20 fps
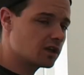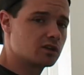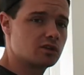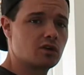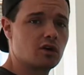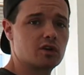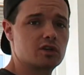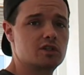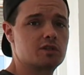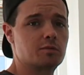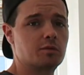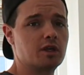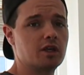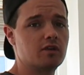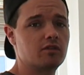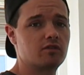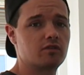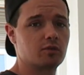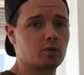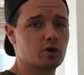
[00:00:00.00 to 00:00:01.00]
diced
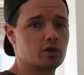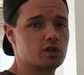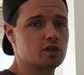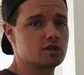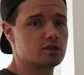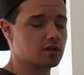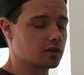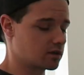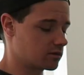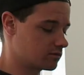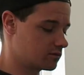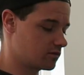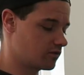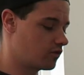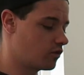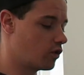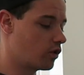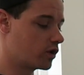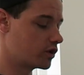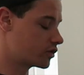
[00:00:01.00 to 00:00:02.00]
beef, which is like
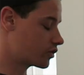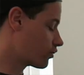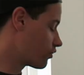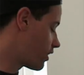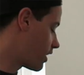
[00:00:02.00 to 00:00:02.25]
400